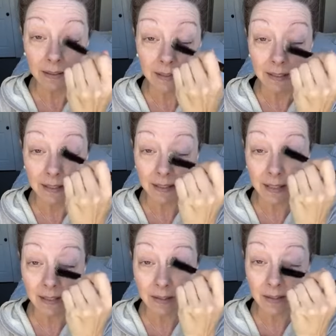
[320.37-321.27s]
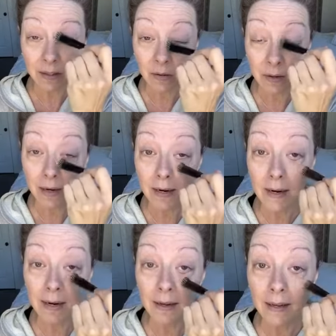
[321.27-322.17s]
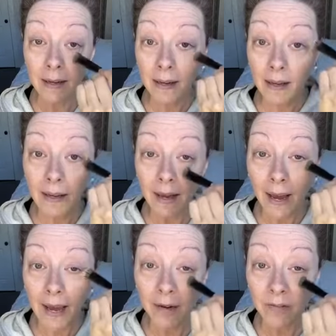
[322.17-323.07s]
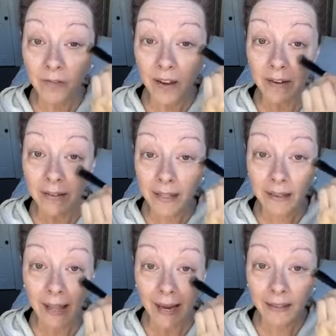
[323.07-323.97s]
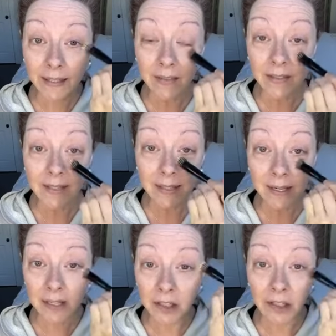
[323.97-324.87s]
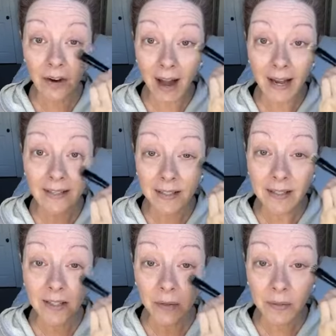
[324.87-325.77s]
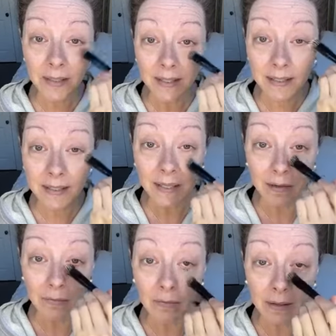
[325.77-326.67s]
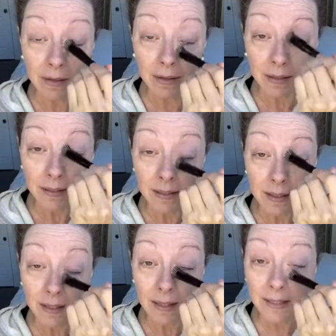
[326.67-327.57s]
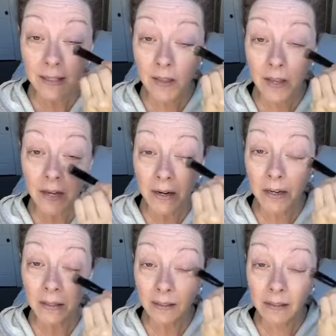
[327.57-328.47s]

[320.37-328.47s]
get here in the corner and very lightly, the skin under your eyes is so sensitive. It's thinner.